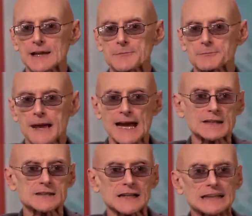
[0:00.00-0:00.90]

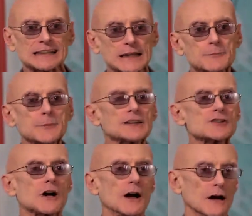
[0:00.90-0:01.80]
impacts glibly
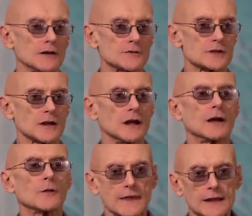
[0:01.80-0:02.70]
charged
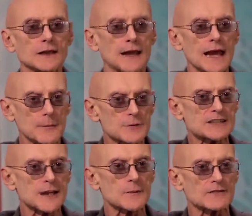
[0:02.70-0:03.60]
with an
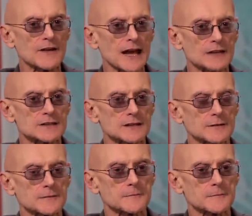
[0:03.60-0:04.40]
epistemic fallacy.